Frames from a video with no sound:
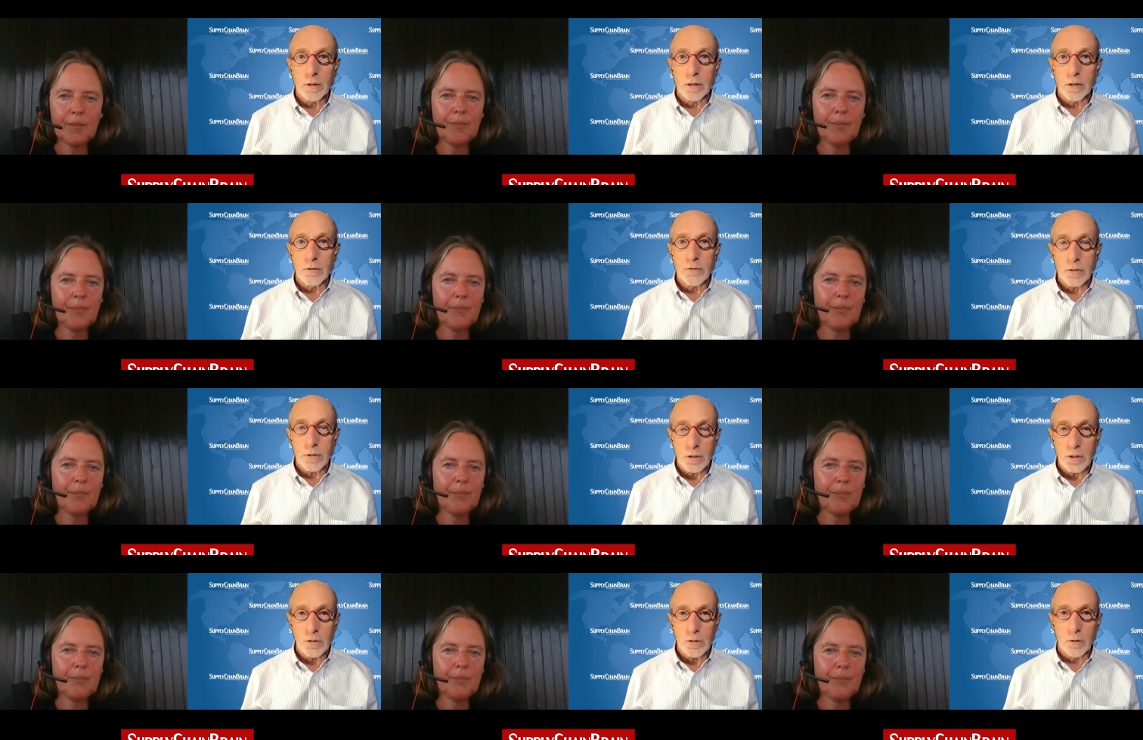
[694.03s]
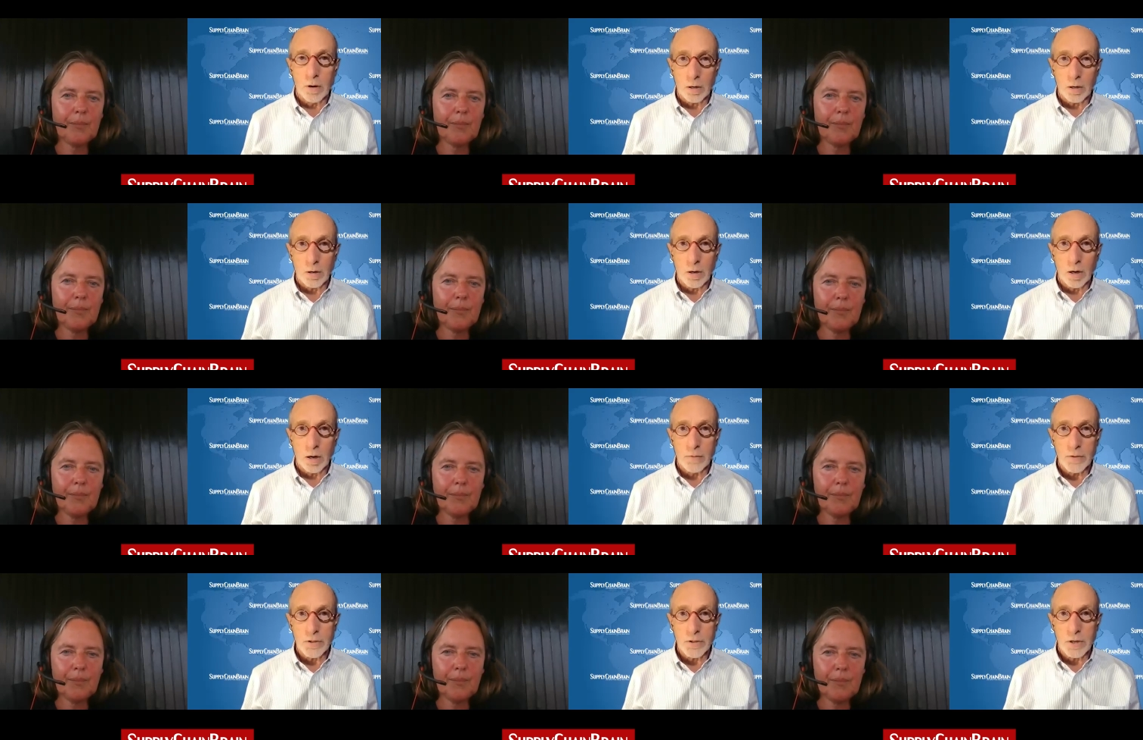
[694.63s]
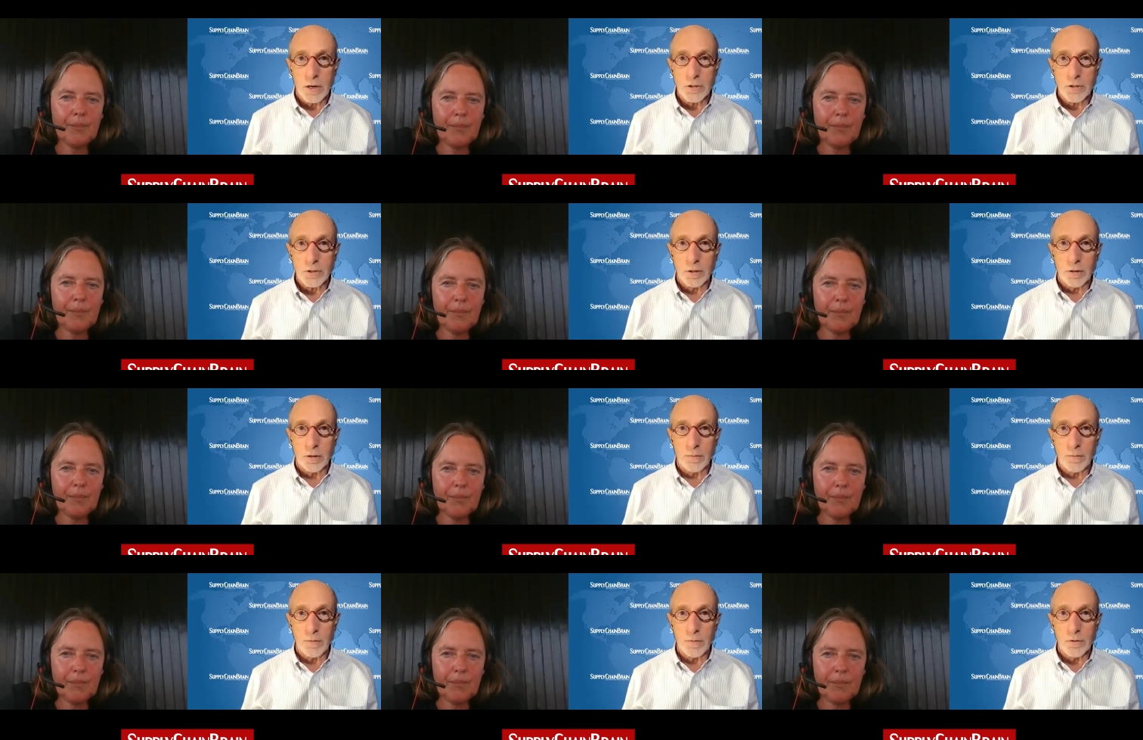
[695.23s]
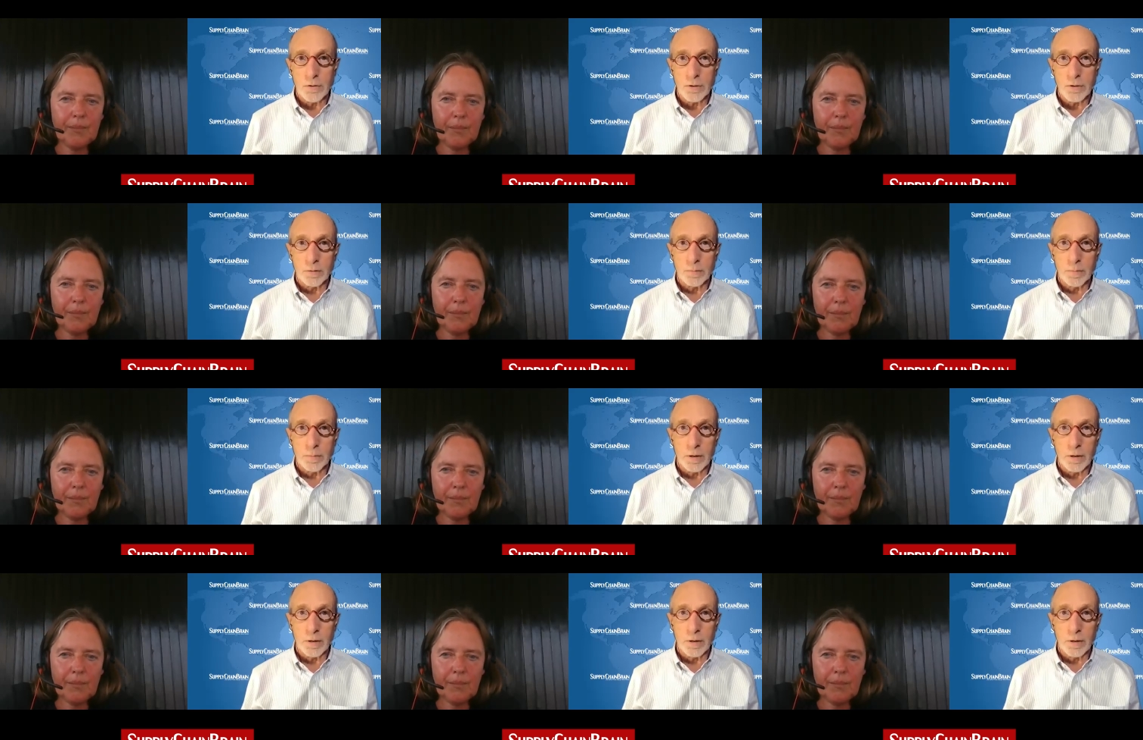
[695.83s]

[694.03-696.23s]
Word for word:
Speaker 1: continue our conversation in future.